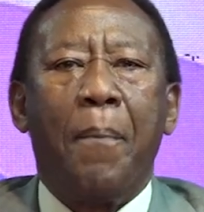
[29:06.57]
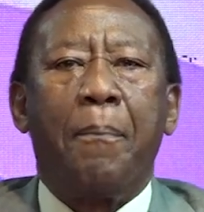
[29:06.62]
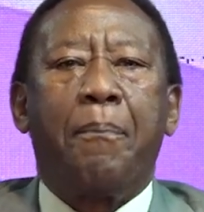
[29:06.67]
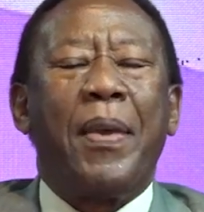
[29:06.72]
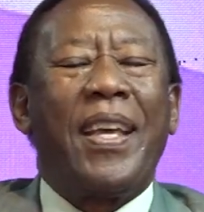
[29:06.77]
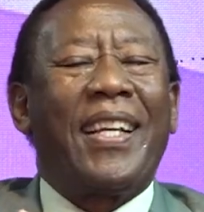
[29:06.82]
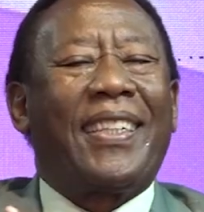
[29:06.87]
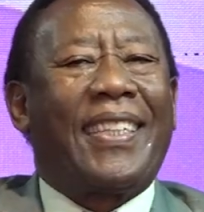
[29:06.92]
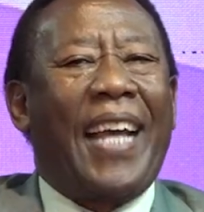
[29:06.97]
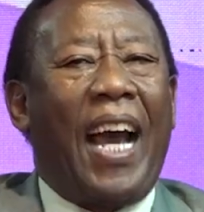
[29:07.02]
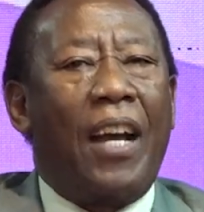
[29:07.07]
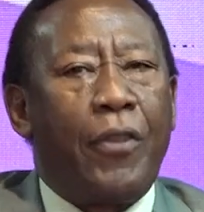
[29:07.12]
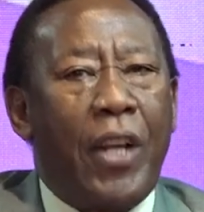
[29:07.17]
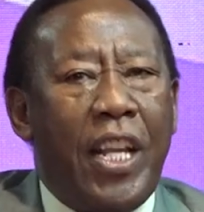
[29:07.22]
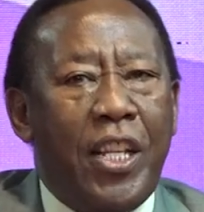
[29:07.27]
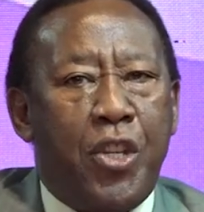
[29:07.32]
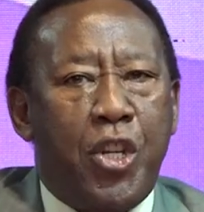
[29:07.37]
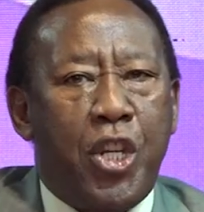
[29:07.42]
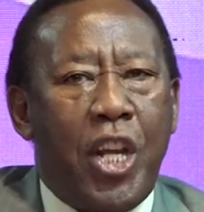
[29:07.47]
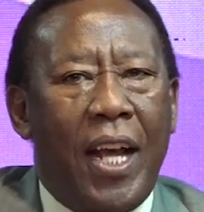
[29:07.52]
Be
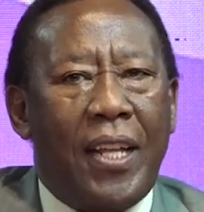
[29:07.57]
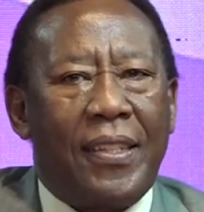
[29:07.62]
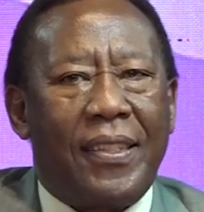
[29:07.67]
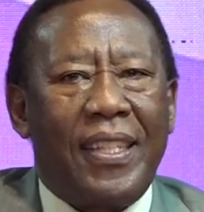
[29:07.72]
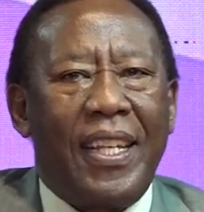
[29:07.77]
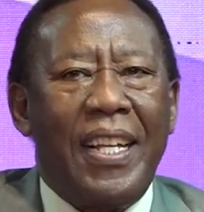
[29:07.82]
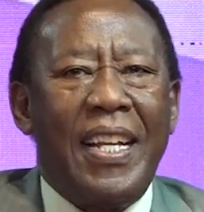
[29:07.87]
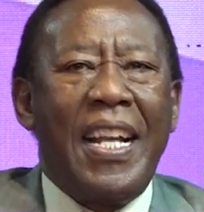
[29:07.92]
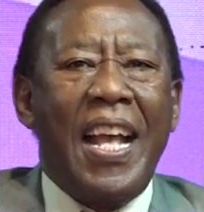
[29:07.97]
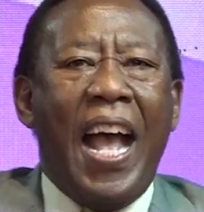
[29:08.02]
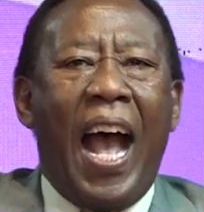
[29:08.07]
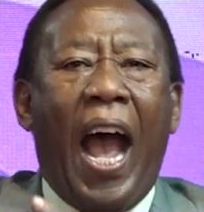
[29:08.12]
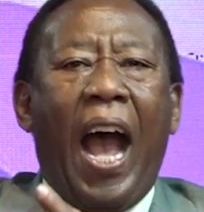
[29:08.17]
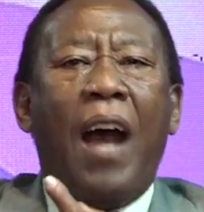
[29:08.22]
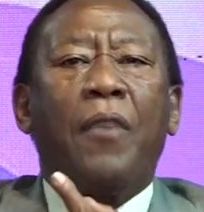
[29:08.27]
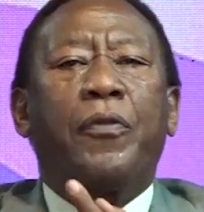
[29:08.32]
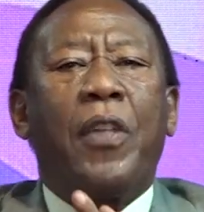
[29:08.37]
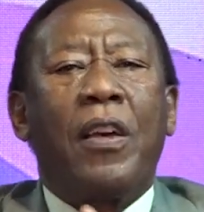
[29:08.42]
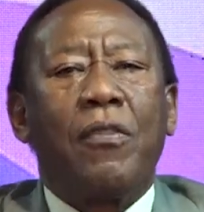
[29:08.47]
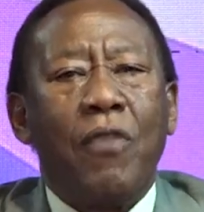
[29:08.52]
courageous
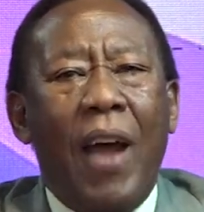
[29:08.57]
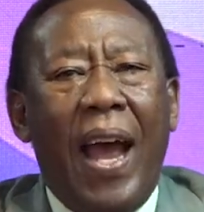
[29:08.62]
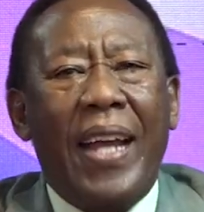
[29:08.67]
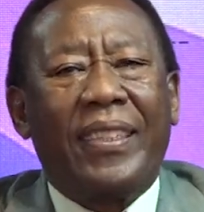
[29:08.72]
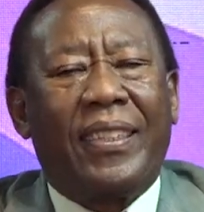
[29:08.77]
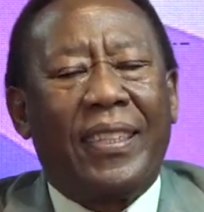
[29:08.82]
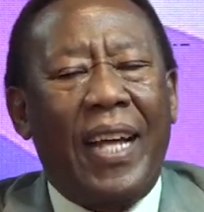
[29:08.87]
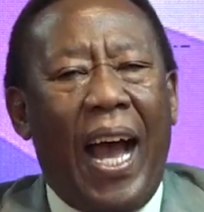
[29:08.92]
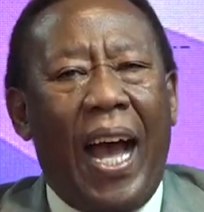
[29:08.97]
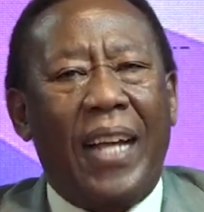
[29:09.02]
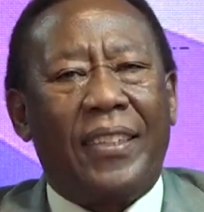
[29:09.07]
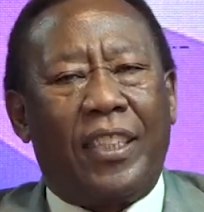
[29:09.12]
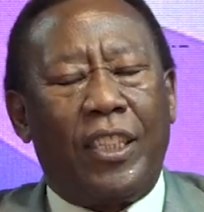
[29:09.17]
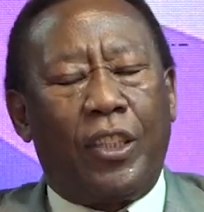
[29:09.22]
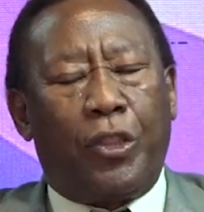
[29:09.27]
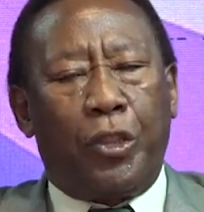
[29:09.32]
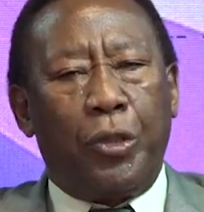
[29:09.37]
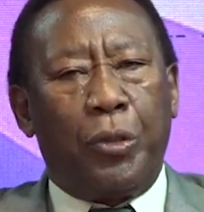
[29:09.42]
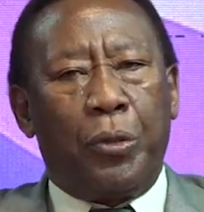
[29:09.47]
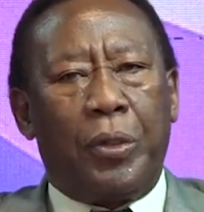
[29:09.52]
have the right
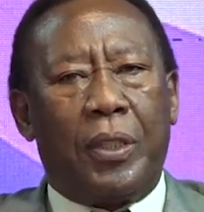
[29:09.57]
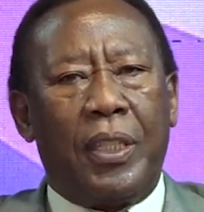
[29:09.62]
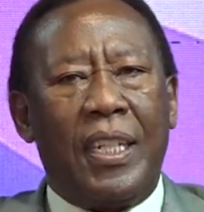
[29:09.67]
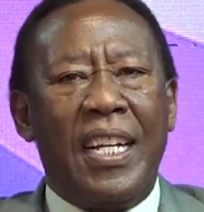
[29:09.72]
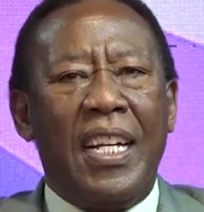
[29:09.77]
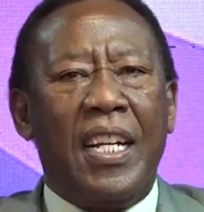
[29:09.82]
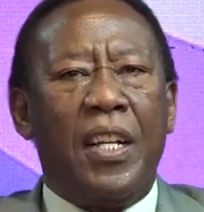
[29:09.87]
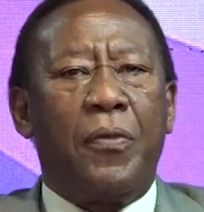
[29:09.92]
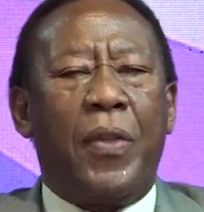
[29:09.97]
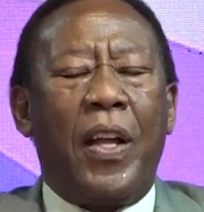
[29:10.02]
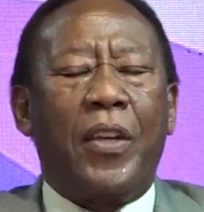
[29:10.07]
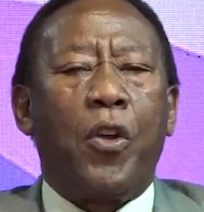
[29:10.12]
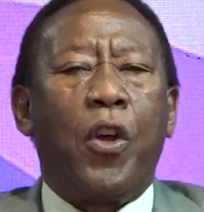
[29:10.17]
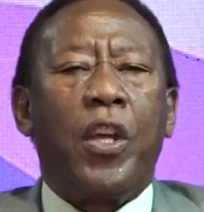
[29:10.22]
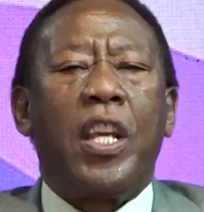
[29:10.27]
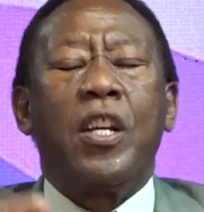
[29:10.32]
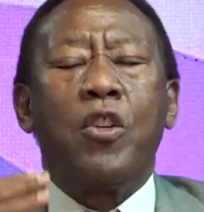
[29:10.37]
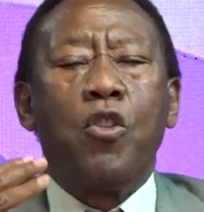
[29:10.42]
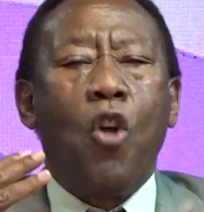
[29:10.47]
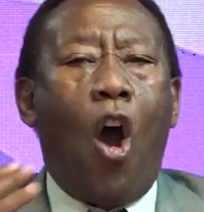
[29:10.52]
attitude that
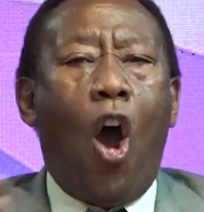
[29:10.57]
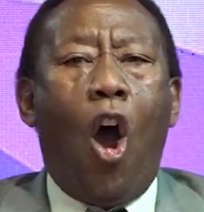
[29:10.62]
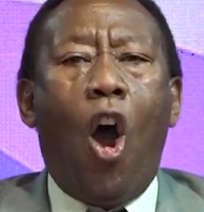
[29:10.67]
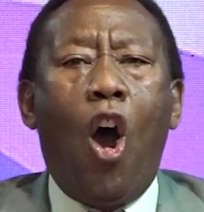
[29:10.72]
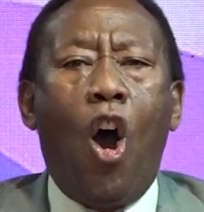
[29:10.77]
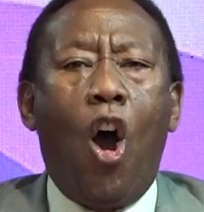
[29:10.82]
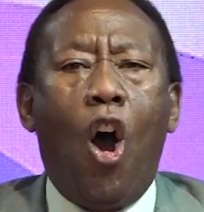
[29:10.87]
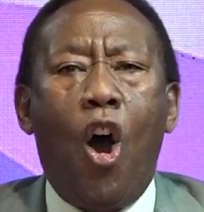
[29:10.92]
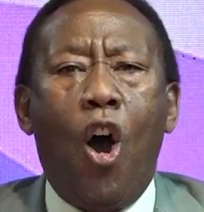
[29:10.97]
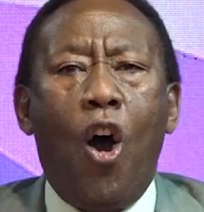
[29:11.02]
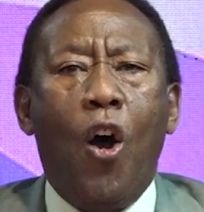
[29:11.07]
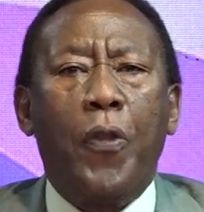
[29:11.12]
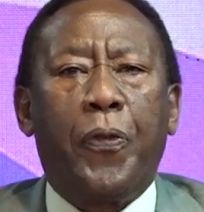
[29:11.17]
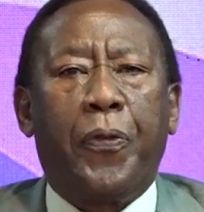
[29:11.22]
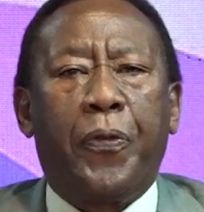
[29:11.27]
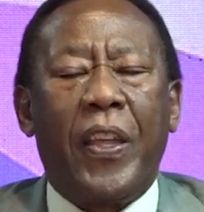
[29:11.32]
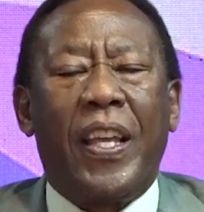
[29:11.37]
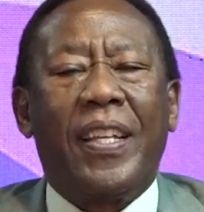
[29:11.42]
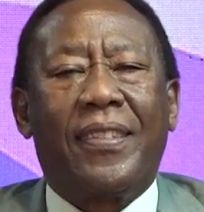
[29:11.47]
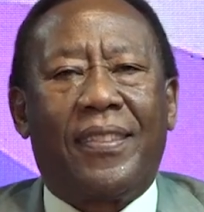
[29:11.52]
in all
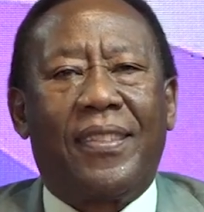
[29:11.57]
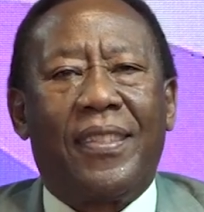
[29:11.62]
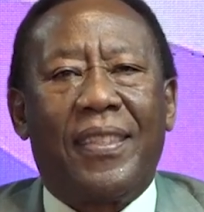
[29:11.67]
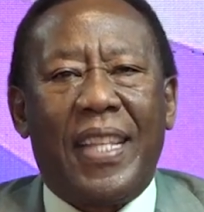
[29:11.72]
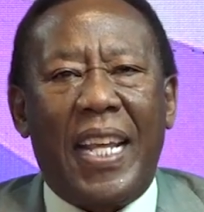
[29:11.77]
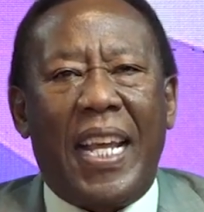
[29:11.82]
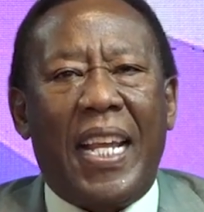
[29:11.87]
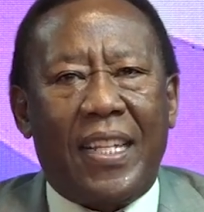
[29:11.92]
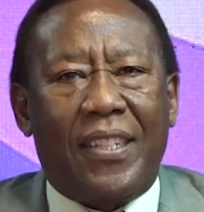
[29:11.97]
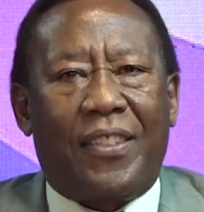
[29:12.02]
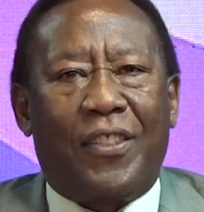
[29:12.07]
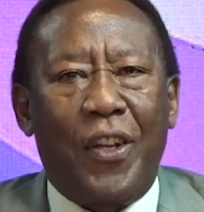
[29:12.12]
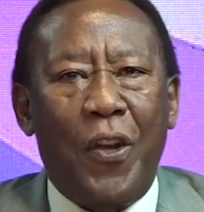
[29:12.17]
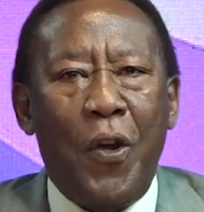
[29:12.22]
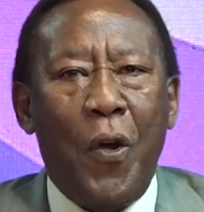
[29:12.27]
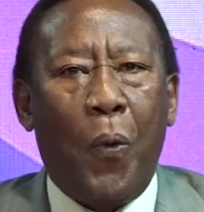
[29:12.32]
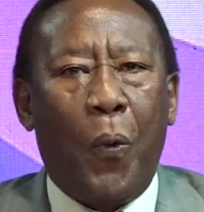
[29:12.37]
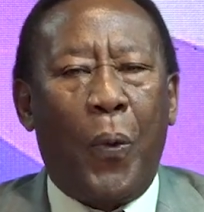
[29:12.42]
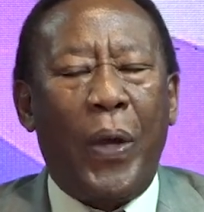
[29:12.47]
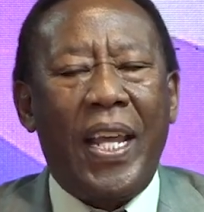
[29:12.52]
these things
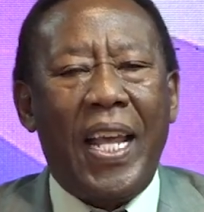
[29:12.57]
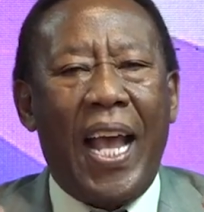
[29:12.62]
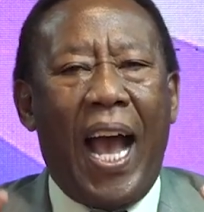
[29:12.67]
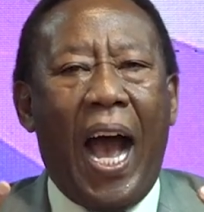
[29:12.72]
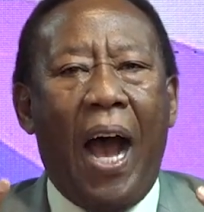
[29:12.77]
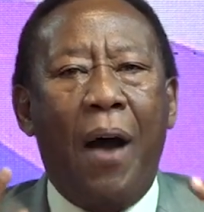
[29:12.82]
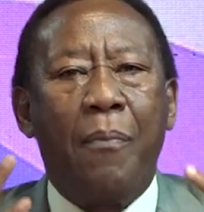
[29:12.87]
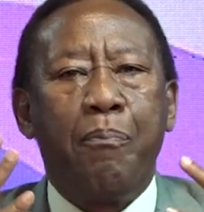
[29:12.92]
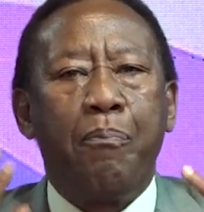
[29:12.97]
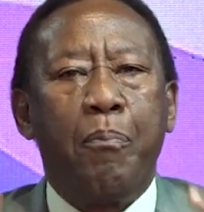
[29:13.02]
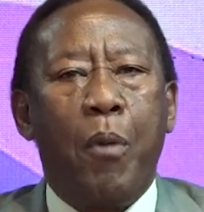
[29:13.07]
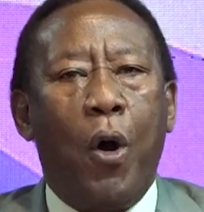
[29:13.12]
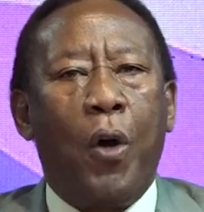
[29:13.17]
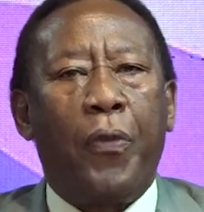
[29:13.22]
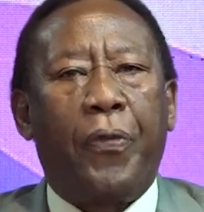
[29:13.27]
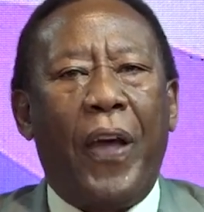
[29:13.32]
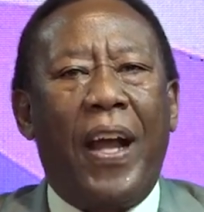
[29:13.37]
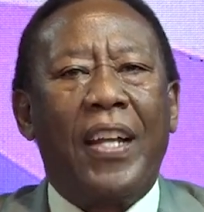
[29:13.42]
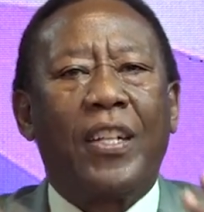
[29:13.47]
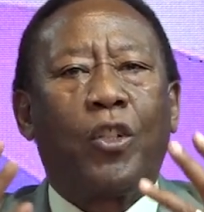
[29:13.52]
we are more
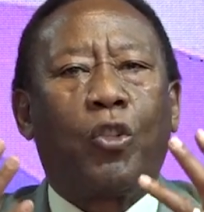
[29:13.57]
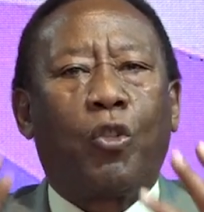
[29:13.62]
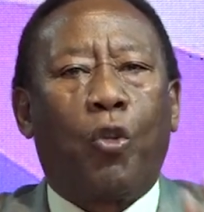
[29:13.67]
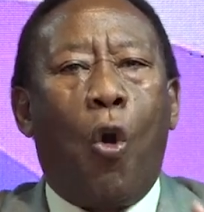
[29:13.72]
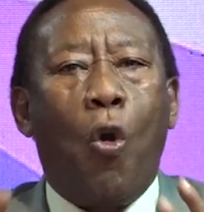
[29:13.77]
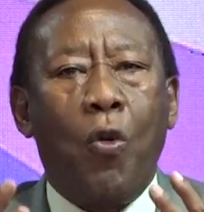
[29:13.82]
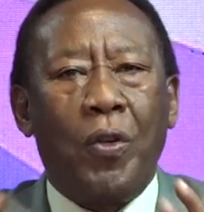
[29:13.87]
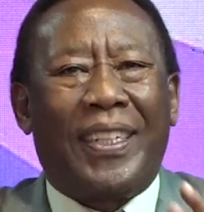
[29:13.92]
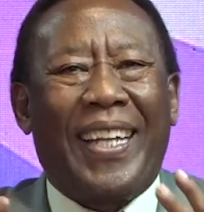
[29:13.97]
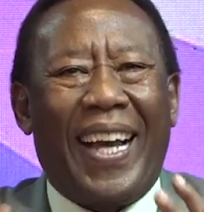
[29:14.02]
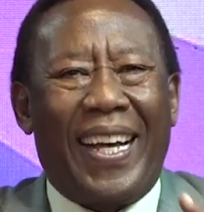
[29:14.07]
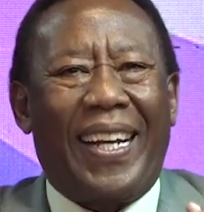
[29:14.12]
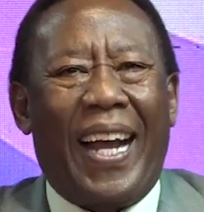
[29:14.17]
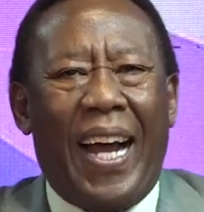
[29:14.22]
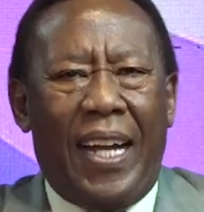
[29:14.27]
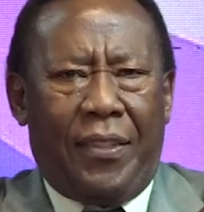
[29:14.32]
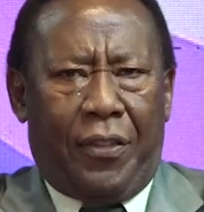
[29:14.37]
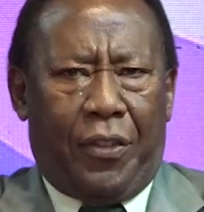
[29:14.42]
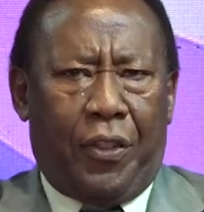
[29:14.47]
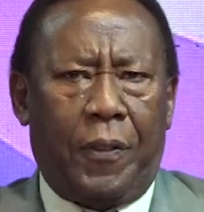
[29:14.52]
than
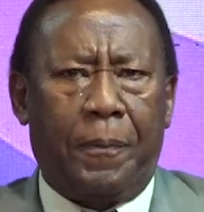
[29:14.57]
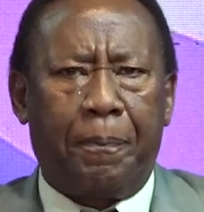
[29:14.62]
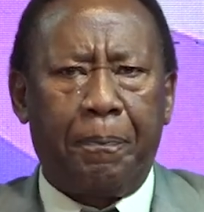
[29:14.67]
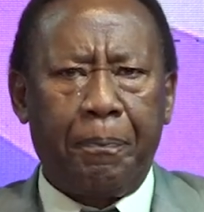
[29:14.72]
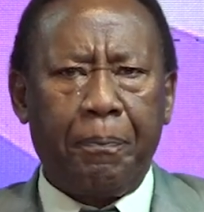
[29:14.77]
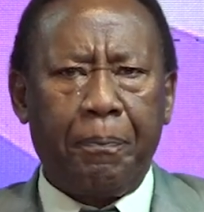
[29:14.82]
conquerors.